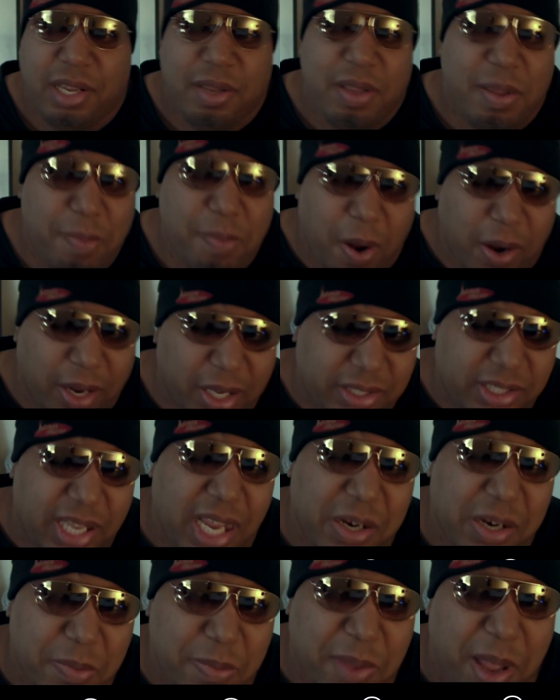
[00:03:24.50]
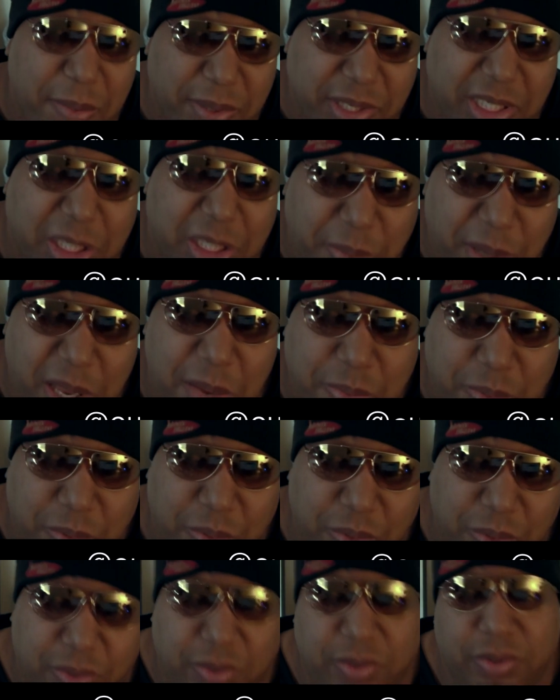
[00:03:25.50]
And Margaret Sanger met with these people.
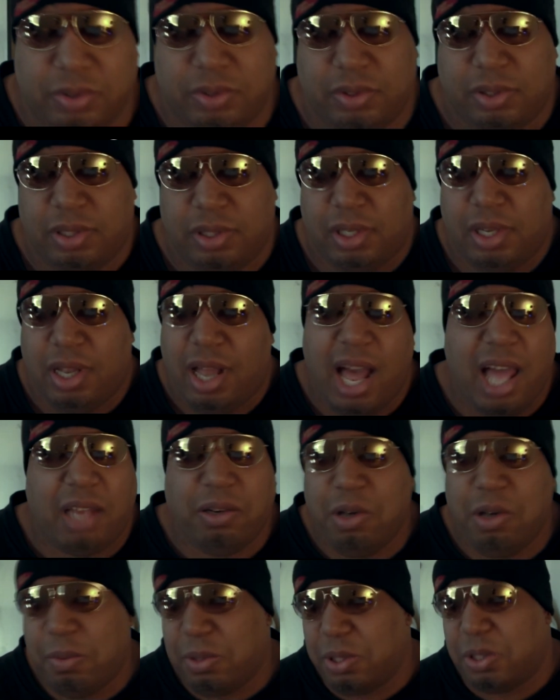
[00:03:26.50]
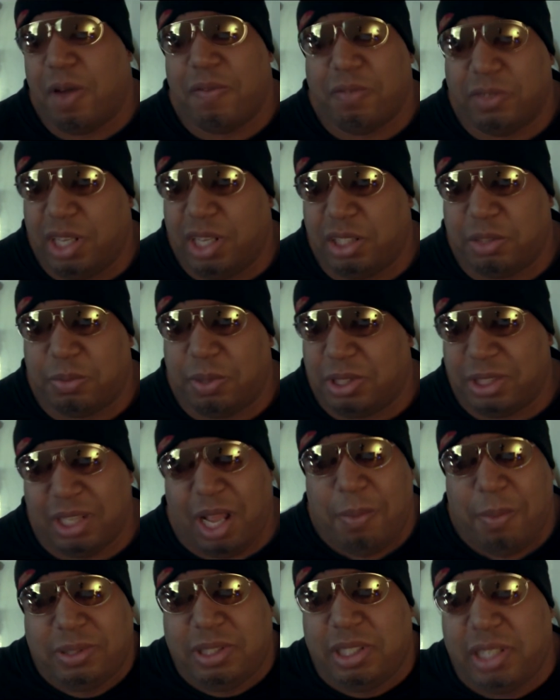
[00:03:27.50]
I don't know what the conversation was because
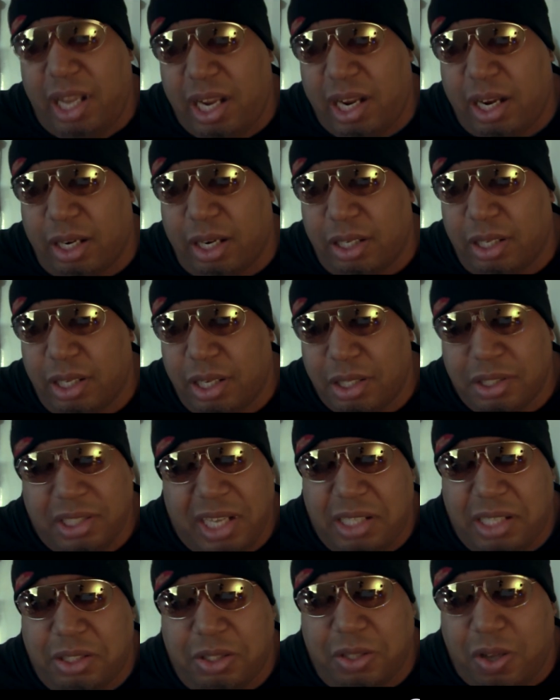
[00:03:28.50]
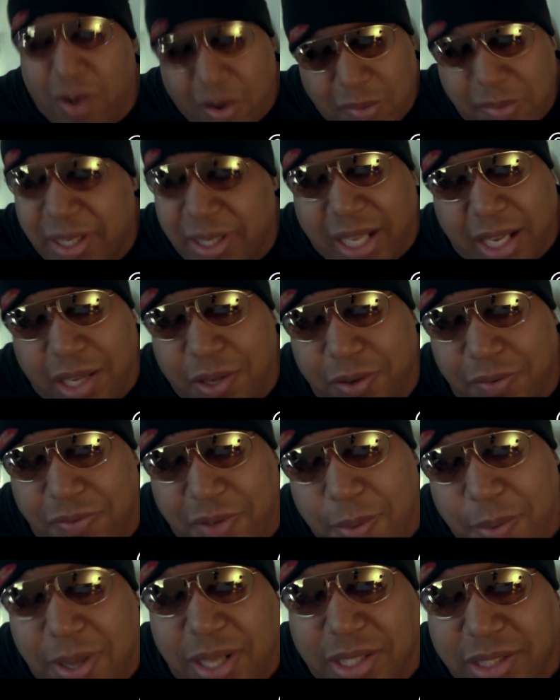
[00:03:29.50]
I wasn't there. Chances are I'd been killed if
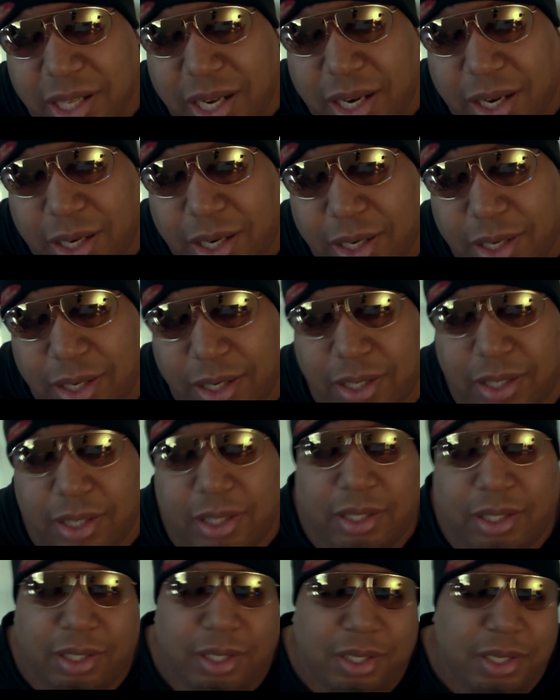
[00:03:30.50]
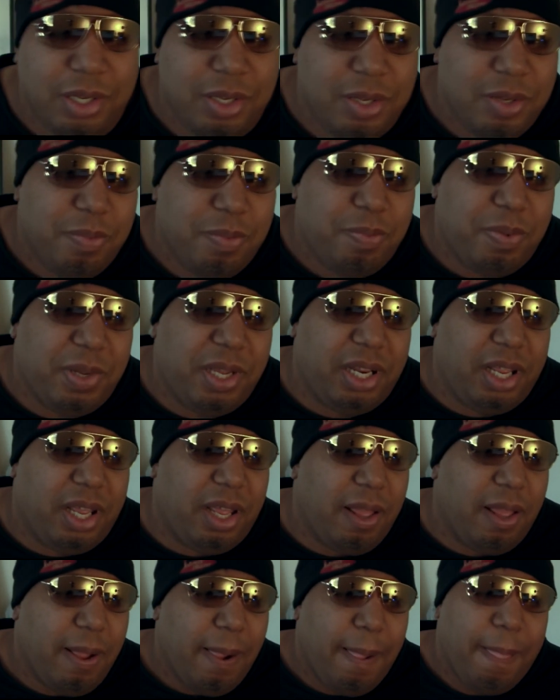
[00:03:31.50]
I was there. But
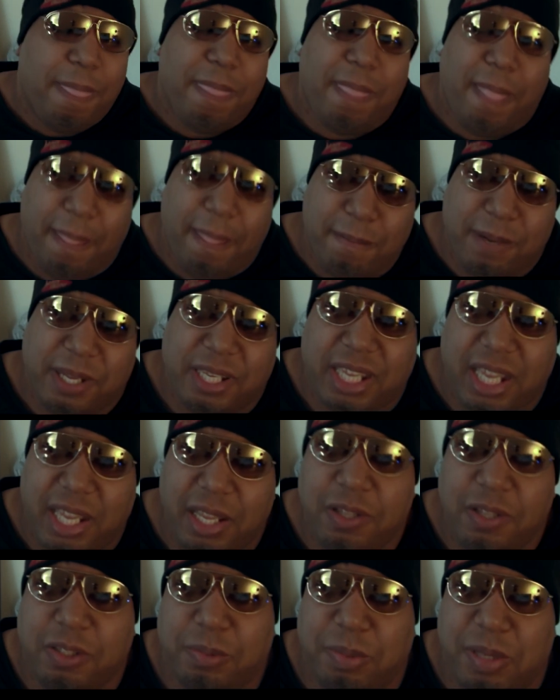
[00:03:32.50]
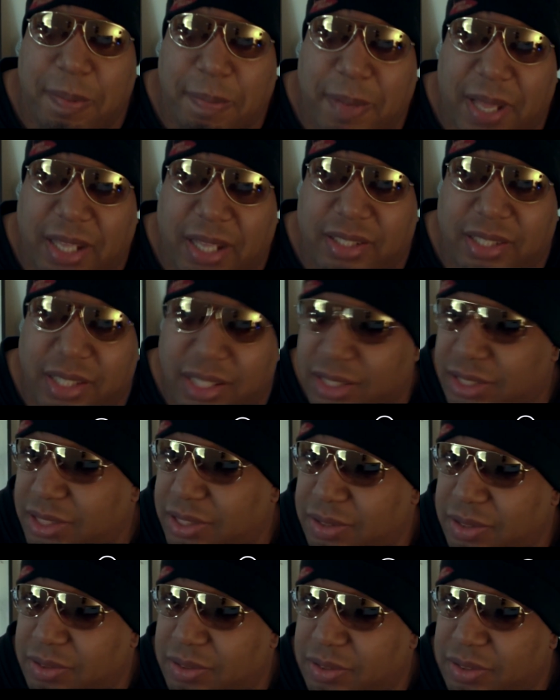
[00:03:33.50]
uh, what kills me about
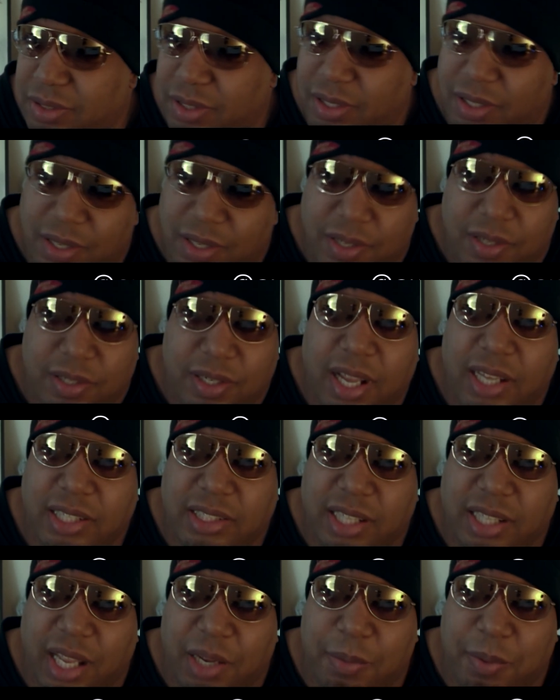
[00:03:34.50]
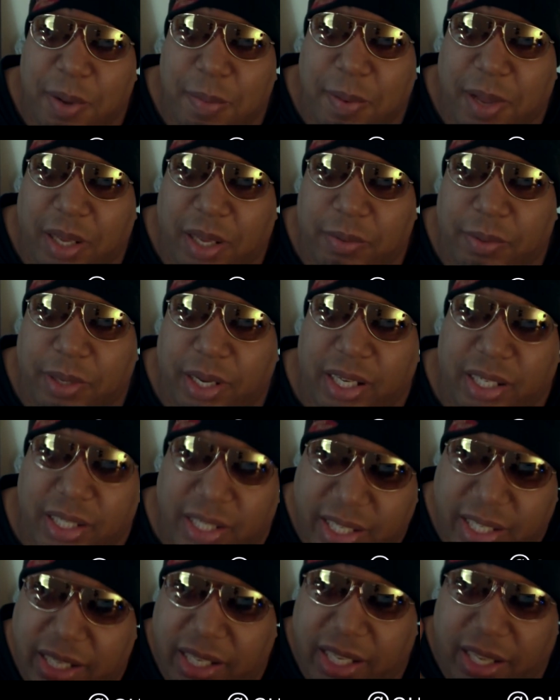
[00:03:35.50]
this. Nice segue, by the
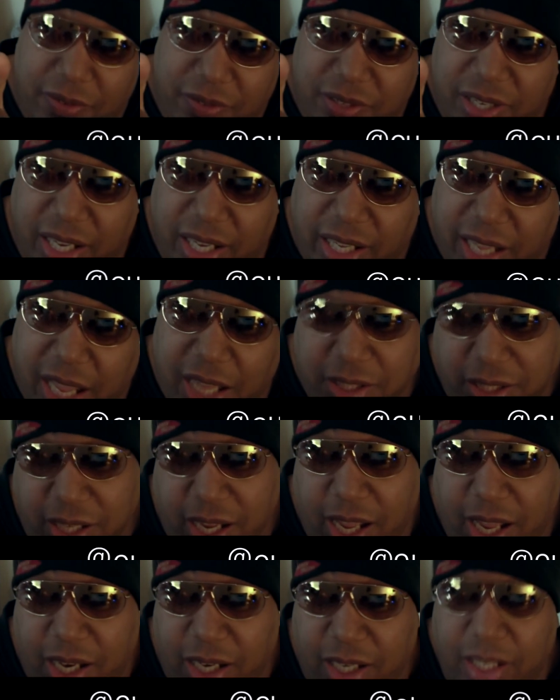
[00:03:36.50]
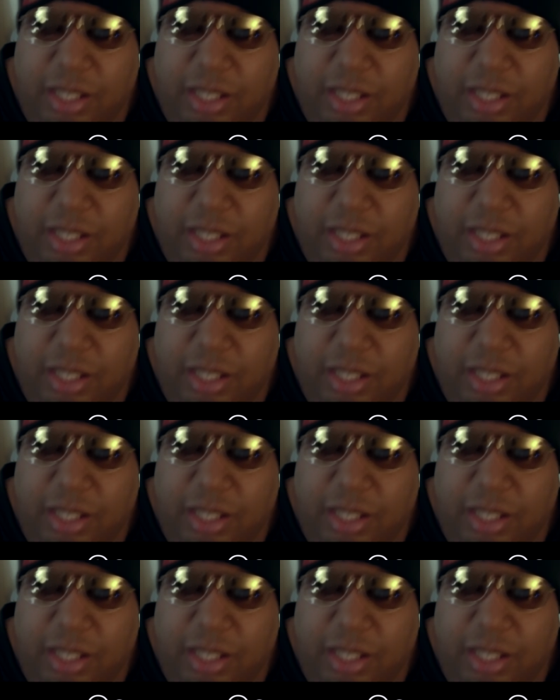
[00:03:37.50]
way. You didn't catch that.